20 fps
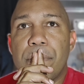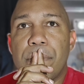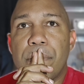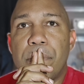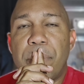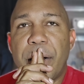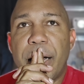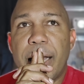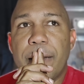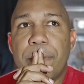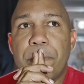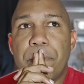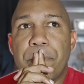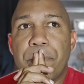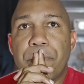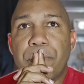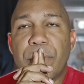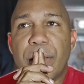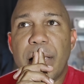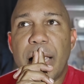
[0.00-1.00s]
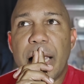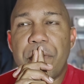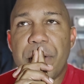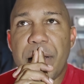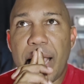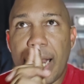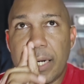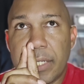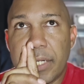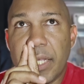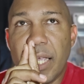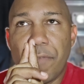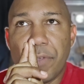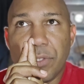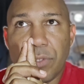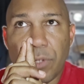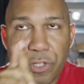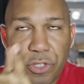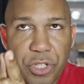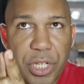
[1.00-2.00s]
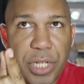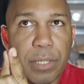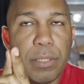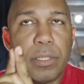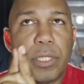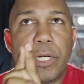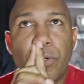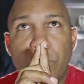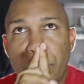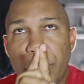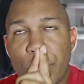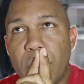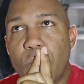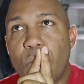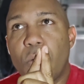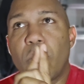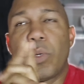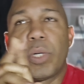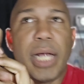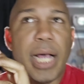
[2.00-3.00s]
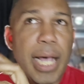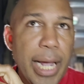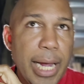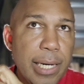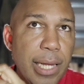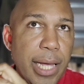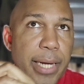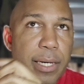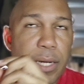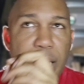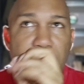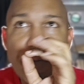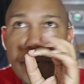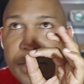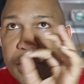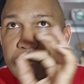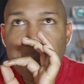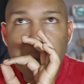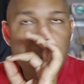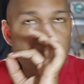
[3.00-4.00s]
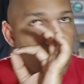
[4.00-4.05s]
but in reality, if it's legit, they're only going to want to highlight every little.